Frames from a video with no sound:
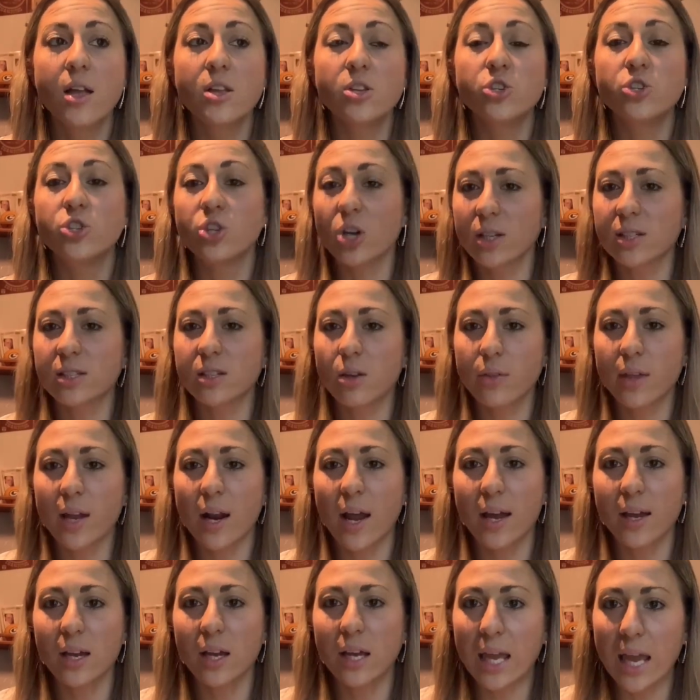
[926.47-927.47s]
just so that
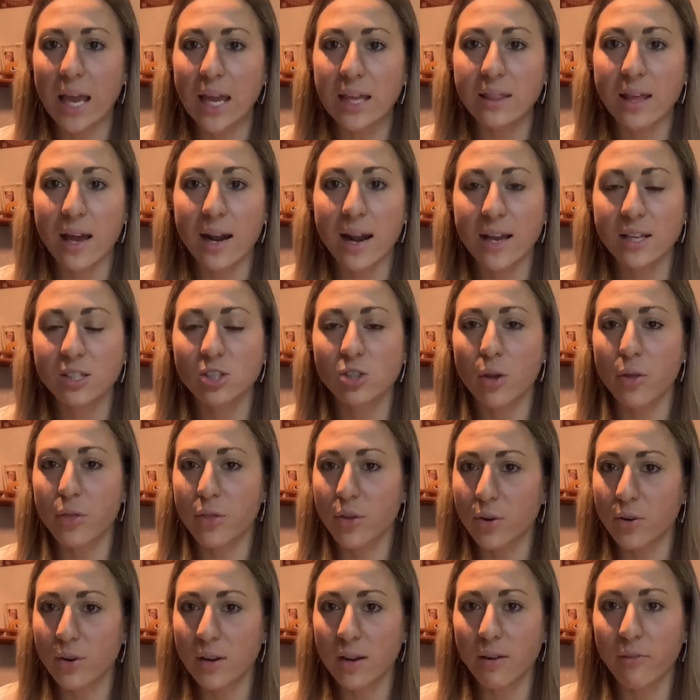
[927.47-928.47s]
I could gain that extra
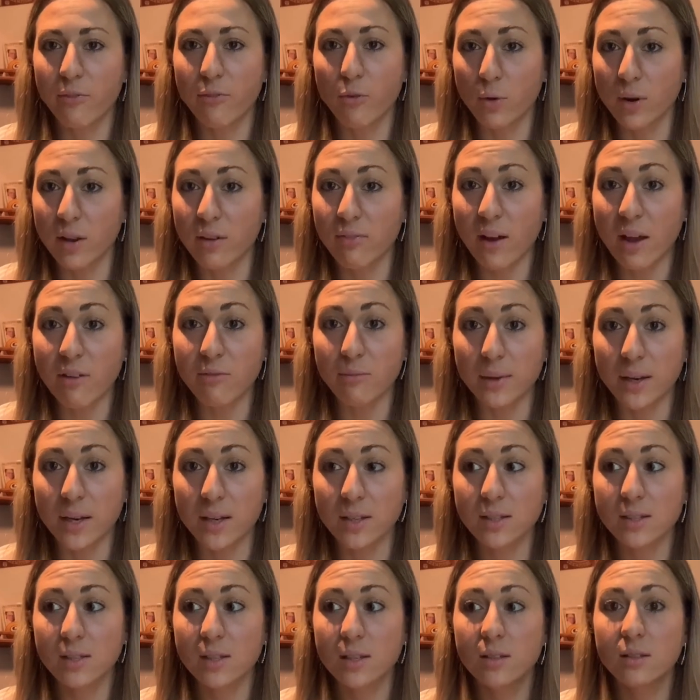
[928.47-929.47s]
30 to 45
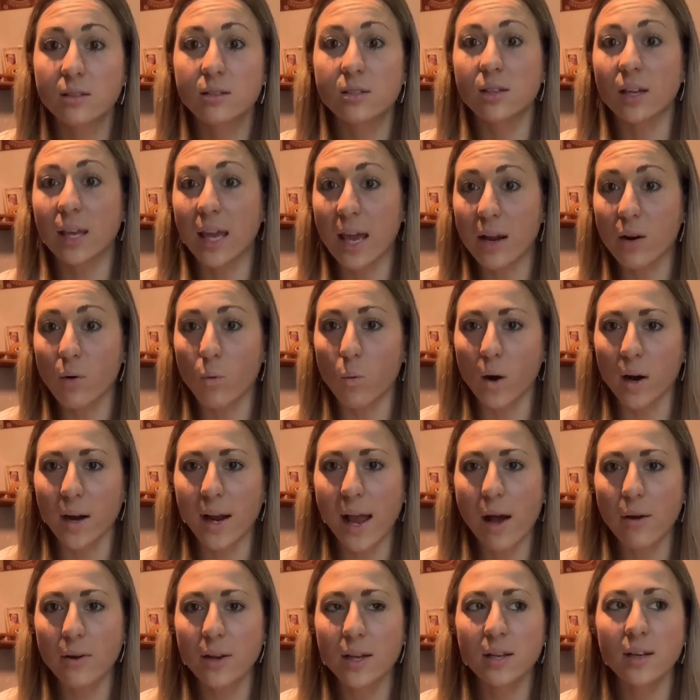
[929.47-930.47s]
minutes to get a
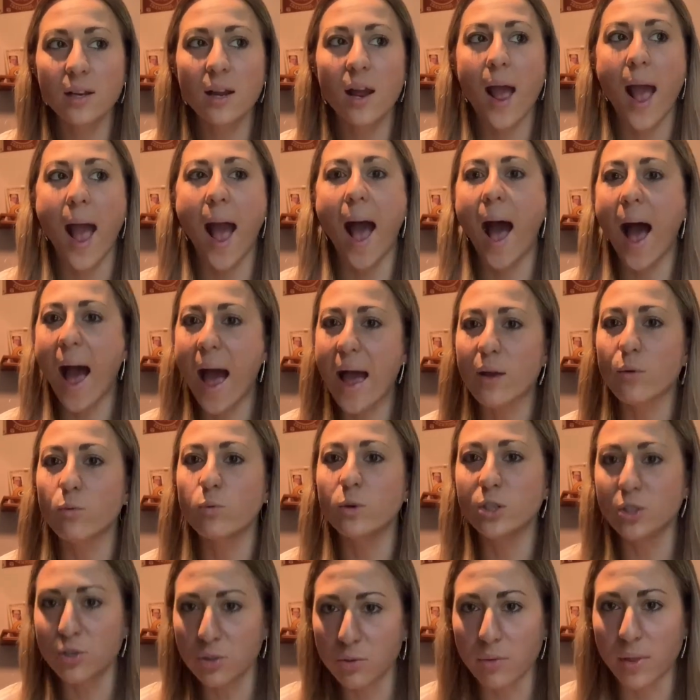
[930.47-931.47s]
workout in, I
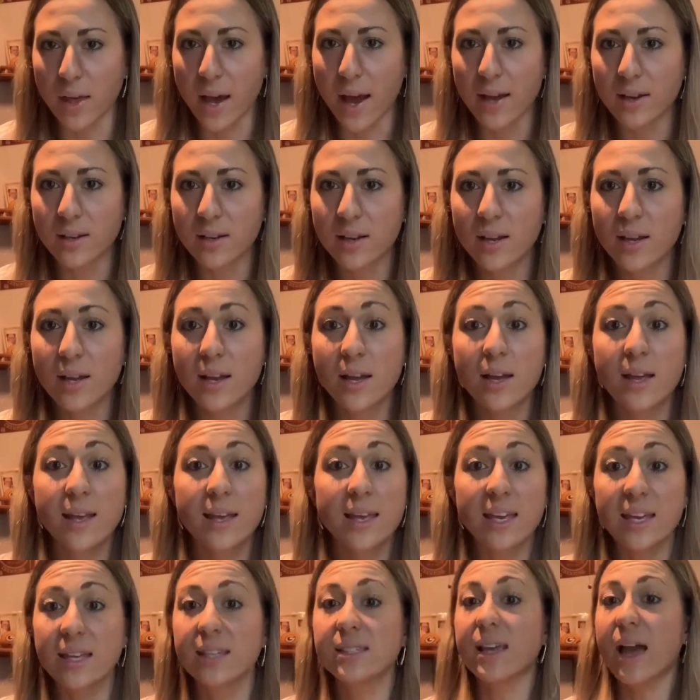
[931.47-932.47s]
would do that.
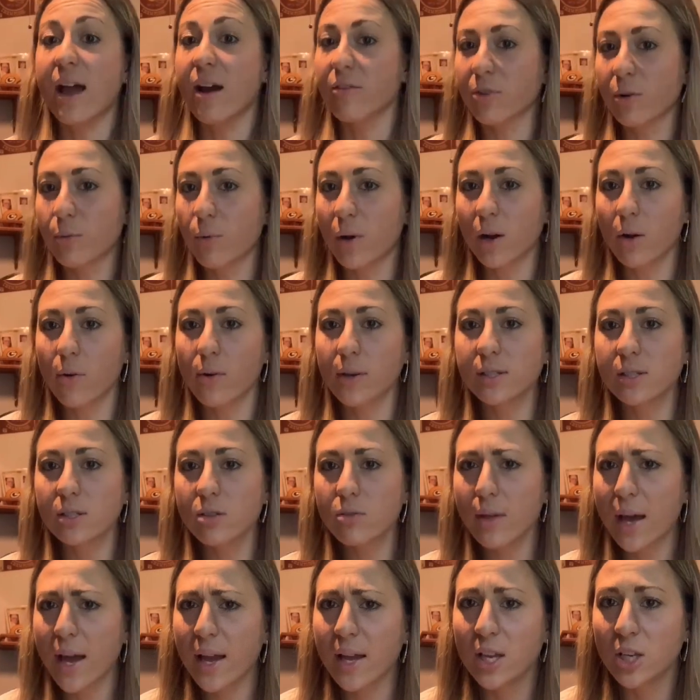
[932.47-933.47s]
Is everyone going to
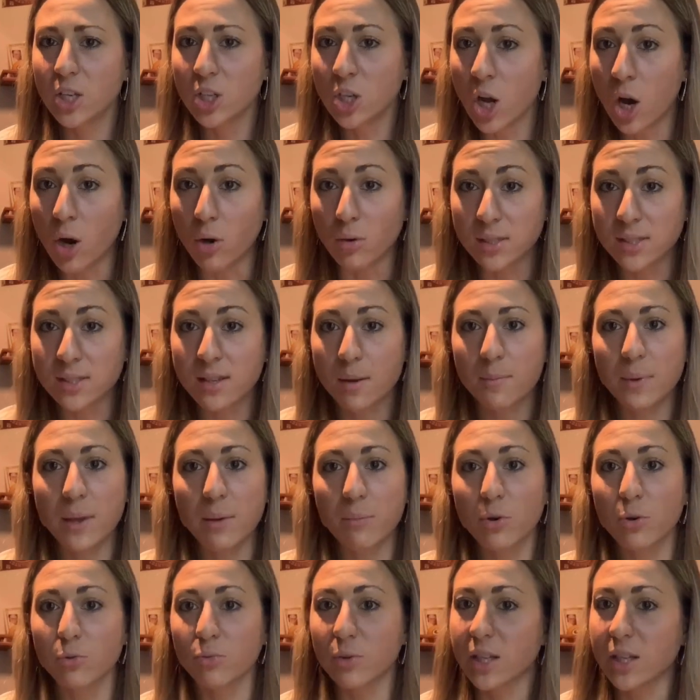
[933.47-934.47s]
do that? No. Some
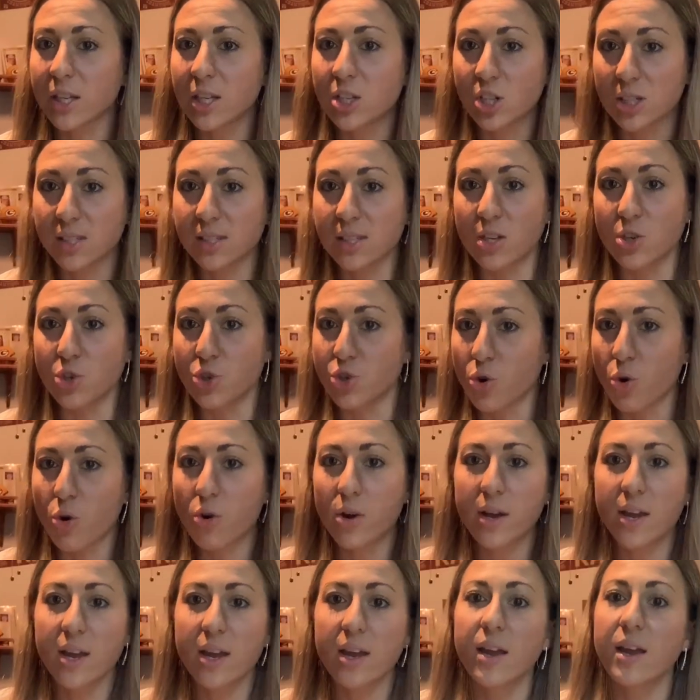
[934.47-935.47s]
people really just
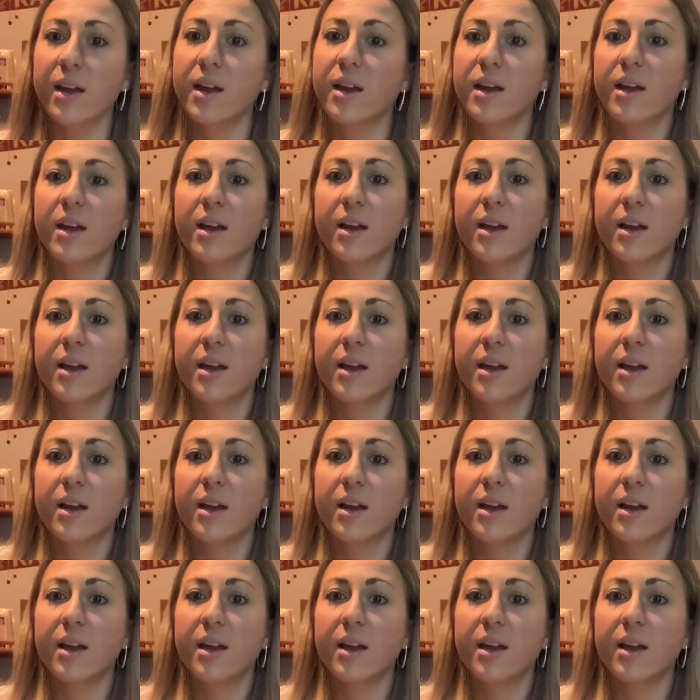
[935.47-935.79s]
enjoy